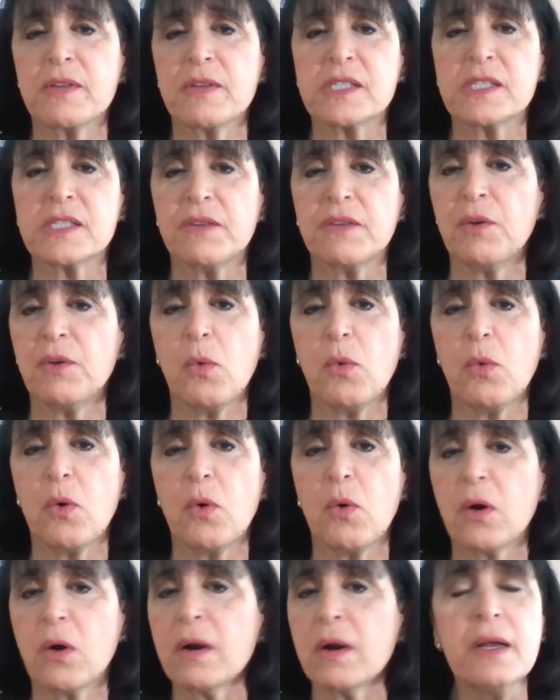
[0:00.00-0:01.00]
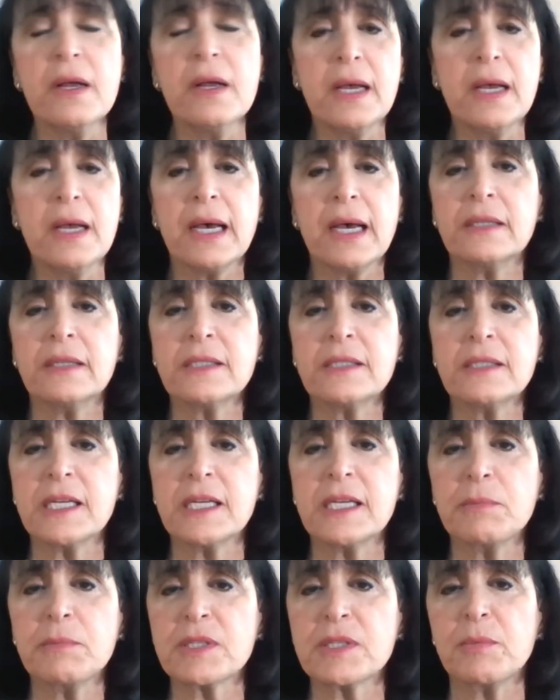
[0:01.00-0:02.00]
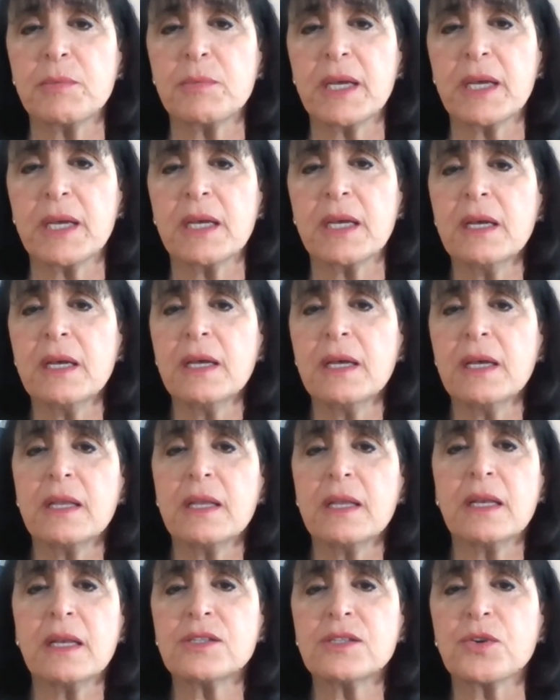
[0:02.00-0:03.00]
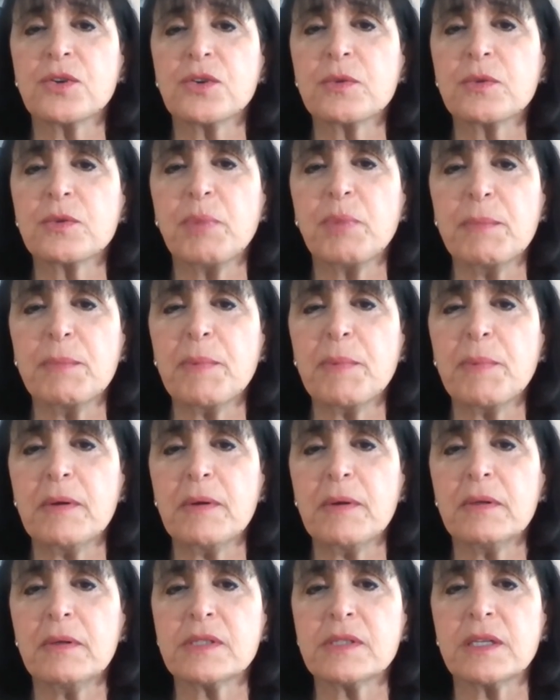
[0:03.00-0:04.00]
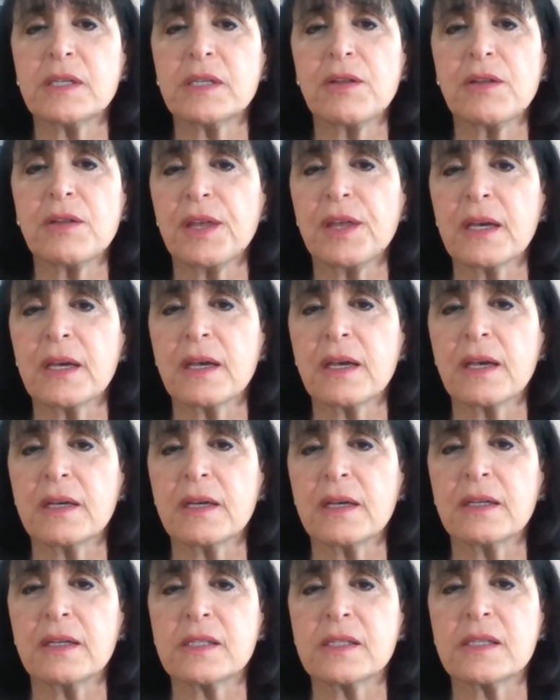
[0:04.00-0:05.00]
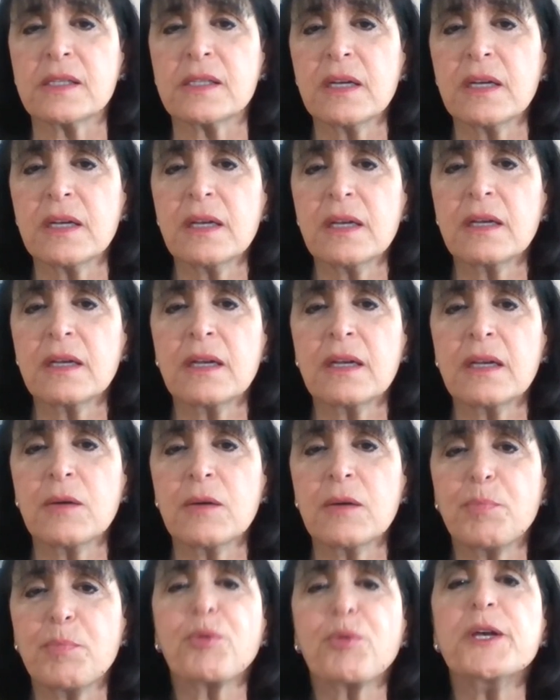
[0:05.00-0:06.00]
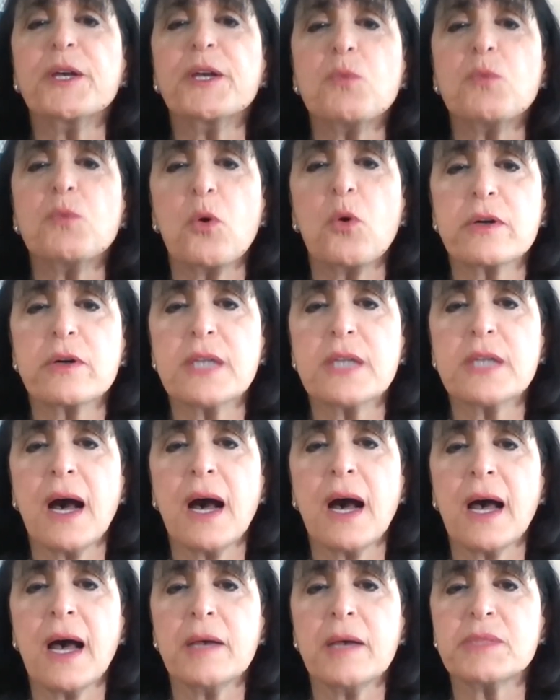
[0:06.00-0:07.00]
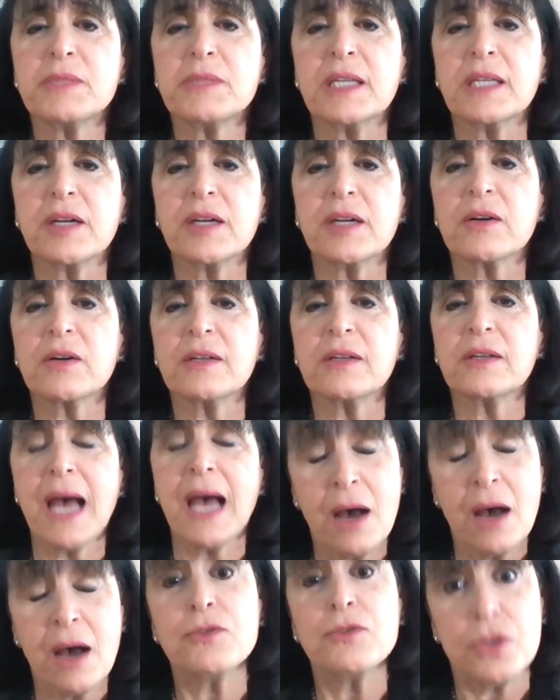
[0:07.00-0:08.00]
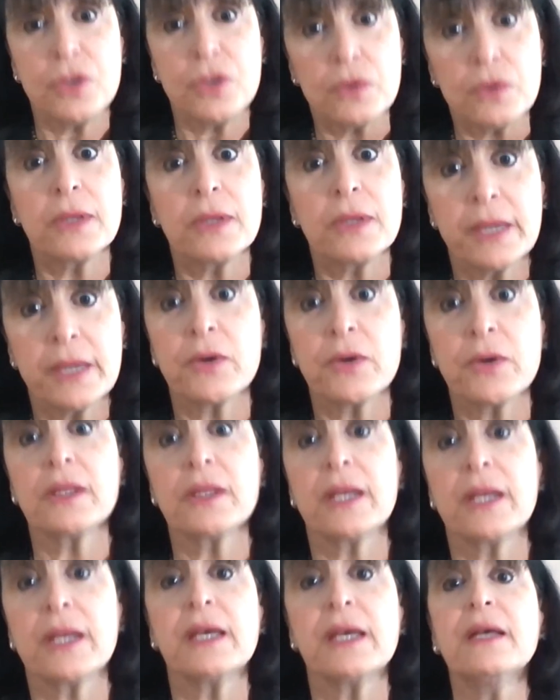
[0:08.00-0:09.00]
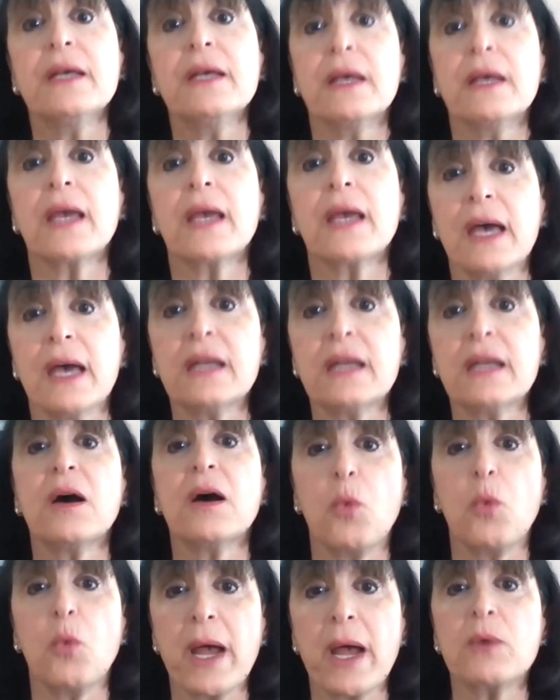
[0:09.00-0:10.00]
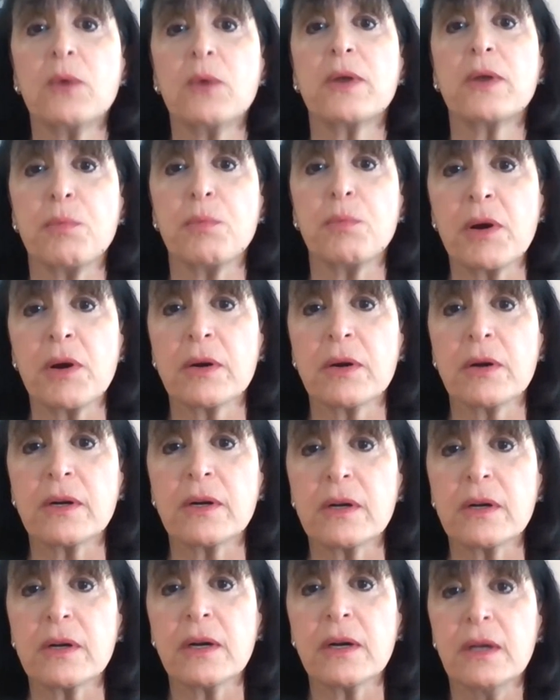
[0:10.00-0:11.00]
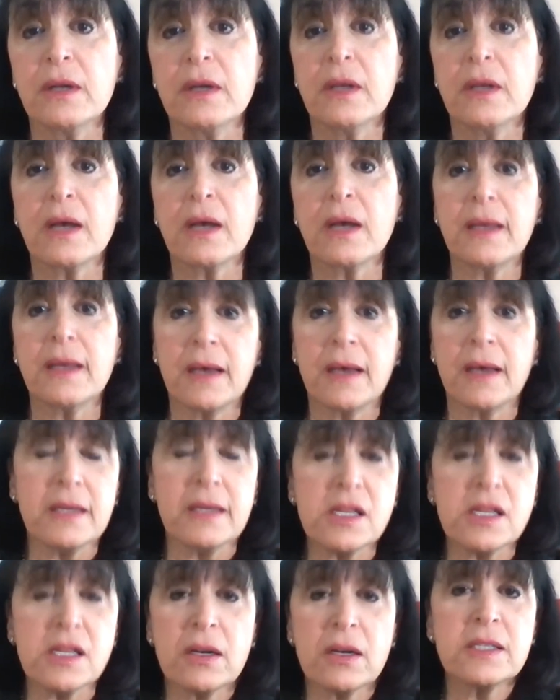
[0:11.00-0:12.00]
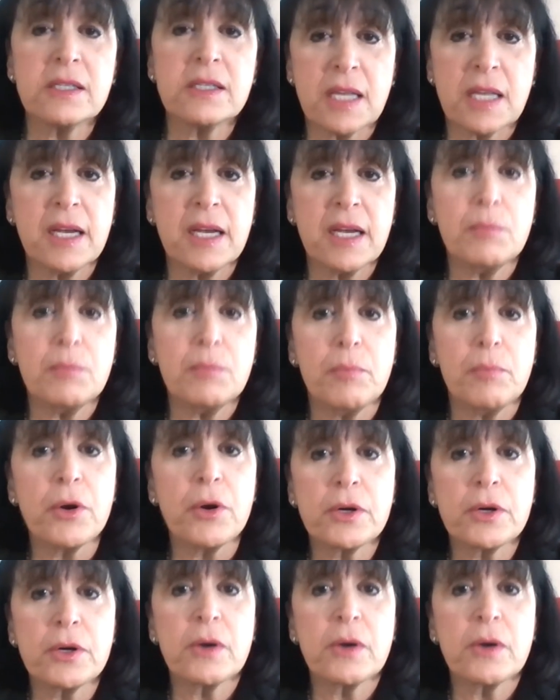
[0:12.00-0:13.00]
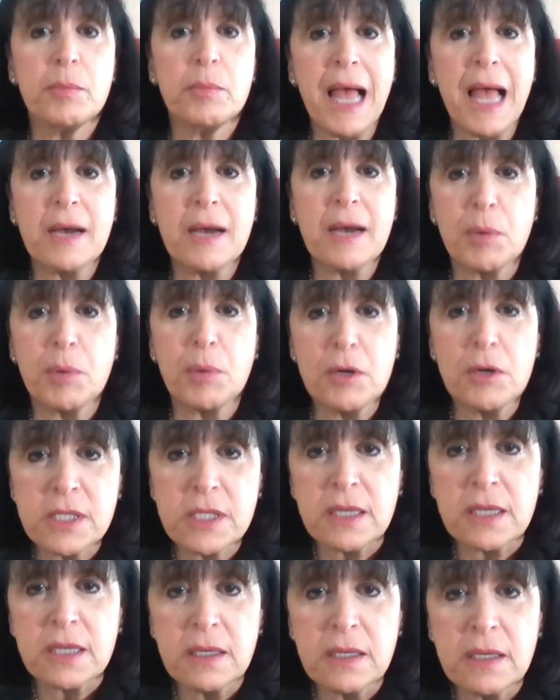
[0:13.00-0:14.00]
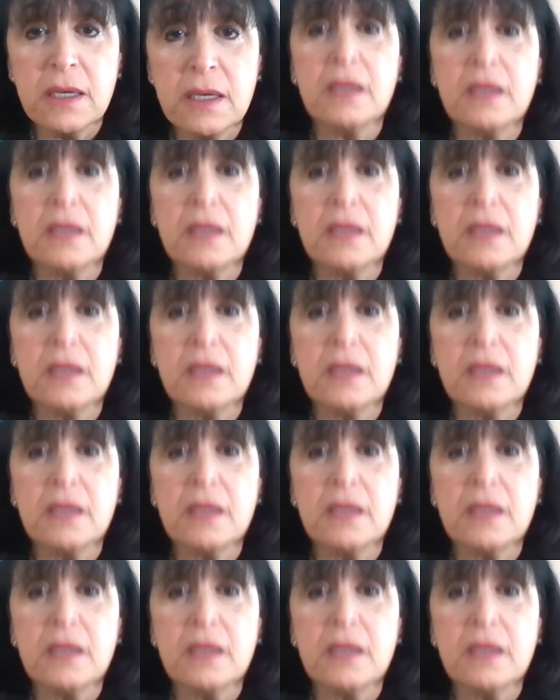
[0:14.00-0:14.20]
of the Civil War, and it seems to me that certain people still think it's you know, pre-war times that they're allowed to literally get away with murder as long as they murder a black person.